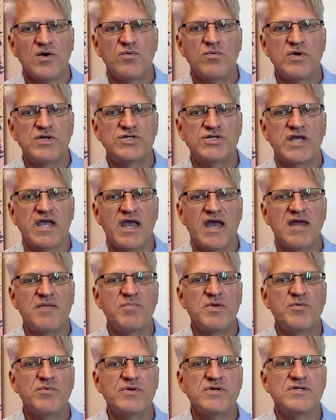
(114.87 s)
which can't
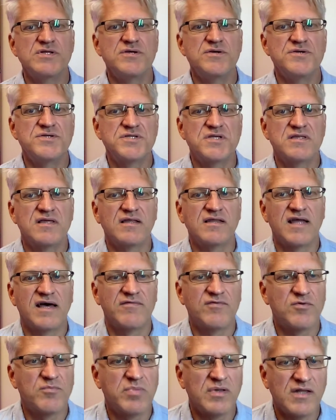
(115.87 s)
be reduced to the
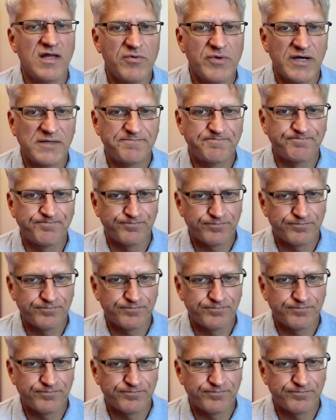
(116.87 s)
level below it.